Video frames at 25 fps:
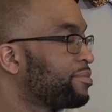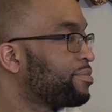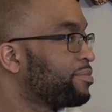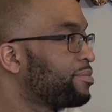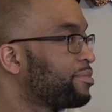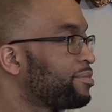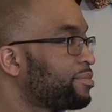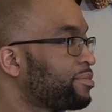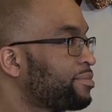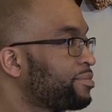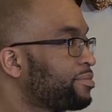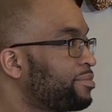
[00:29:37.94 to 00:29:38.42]

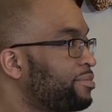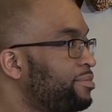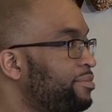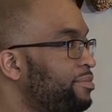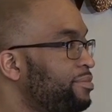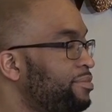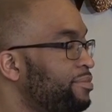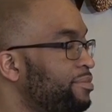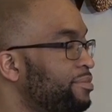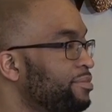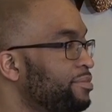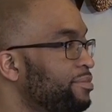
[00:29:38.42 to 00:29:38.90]

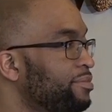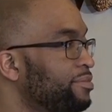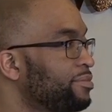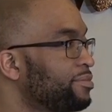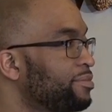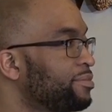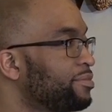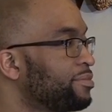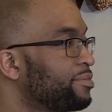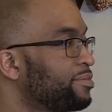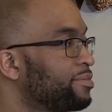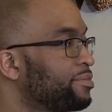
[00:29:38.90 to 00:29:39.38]

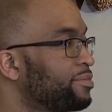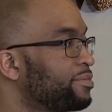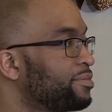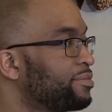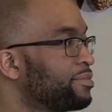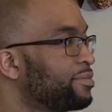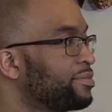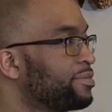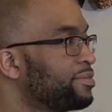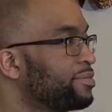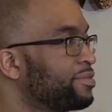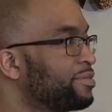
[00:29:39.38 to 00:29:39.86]

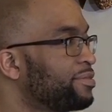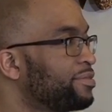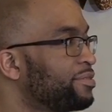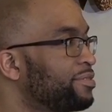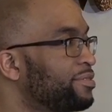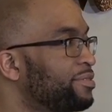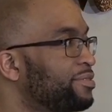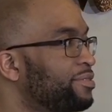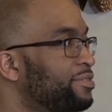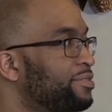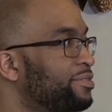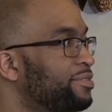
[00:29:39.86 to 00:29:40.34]

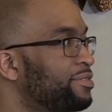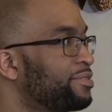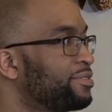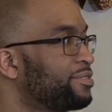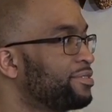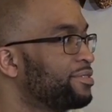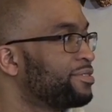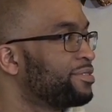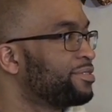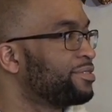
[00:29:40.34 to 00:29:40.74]
(not speaking)